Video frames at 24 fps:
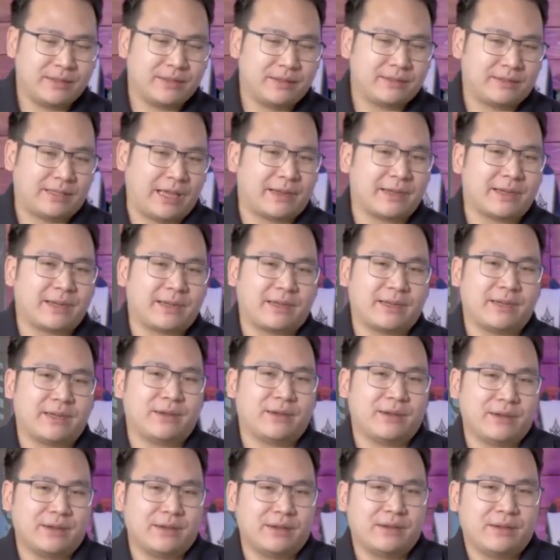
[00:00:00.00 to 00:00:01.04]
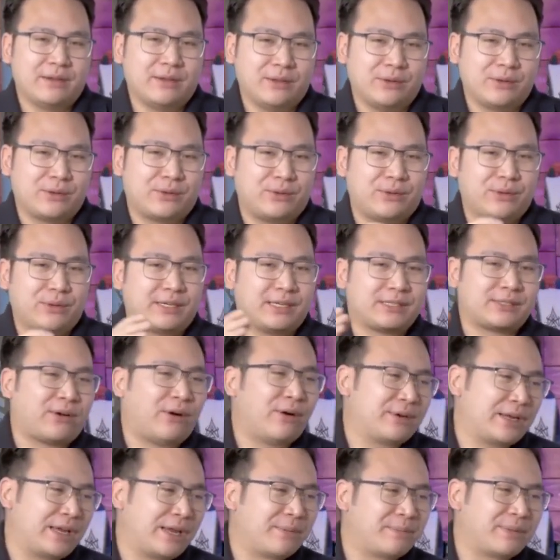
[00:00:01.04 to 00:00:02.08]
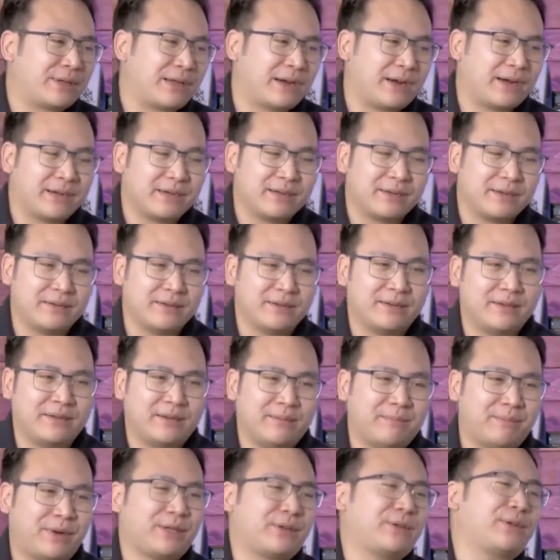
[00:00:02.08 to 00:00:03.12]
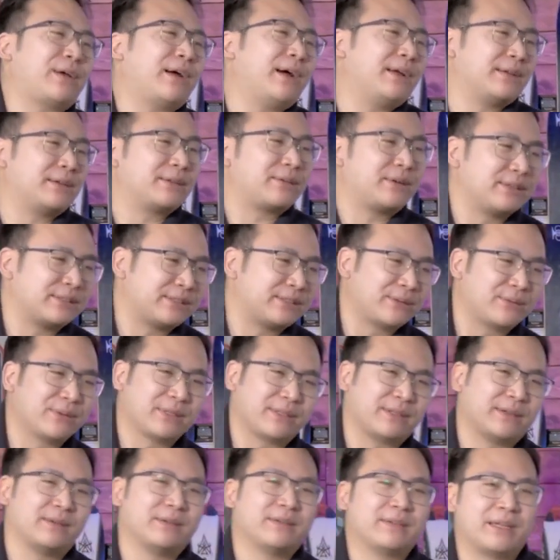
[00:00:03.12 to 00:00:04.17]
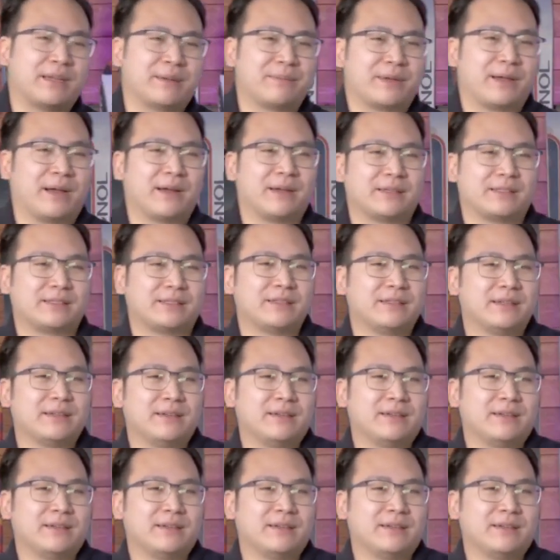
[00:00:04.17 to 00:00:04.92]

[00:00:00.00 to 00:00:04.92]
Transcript: technically, you could just call the API, but you can't because the Twitter API is